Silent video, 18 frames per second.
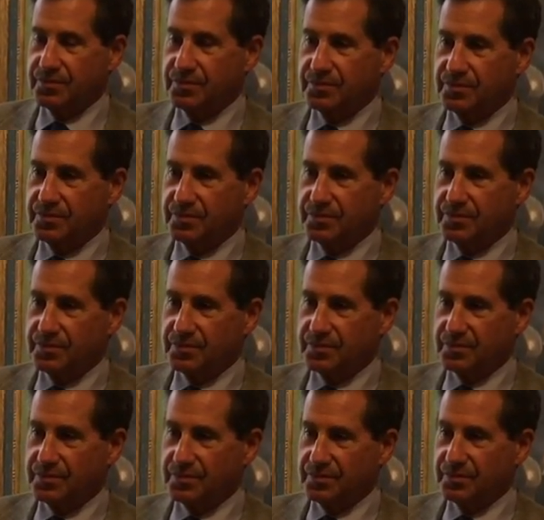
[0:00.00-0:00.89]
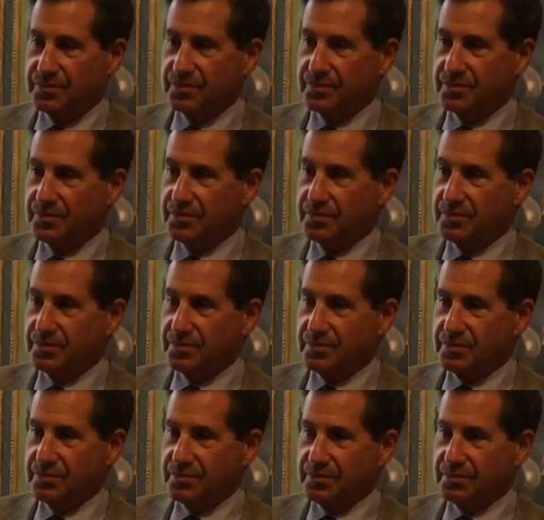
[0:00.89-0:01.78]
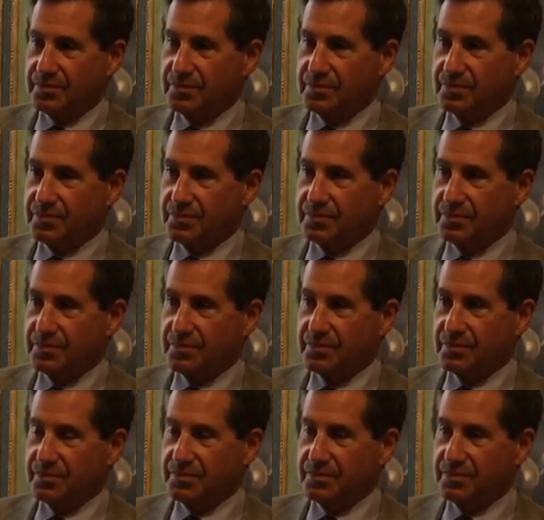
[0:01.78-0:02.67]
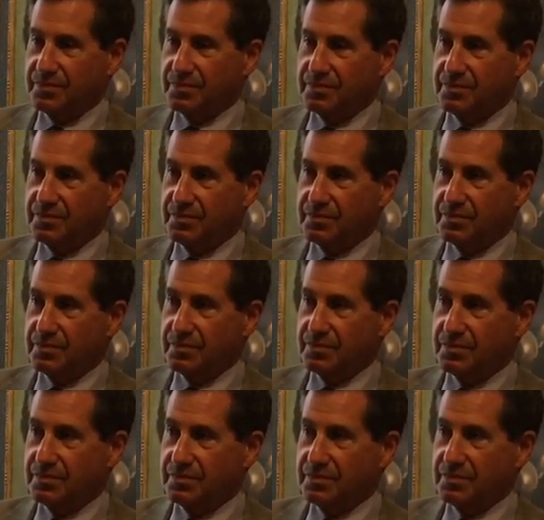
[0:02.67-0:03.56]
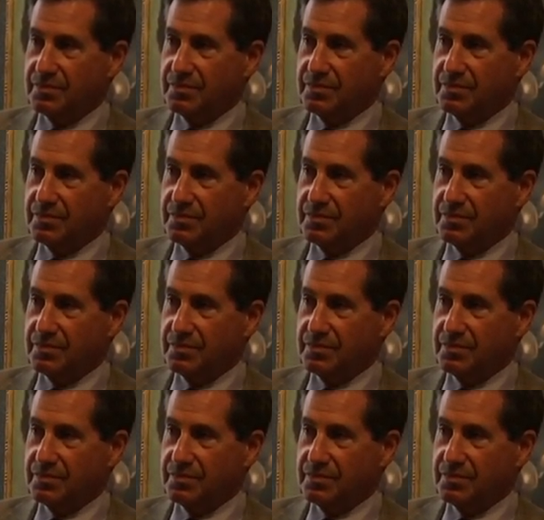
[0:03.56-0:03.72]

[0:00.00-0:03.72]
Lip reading: This person isn't speaking.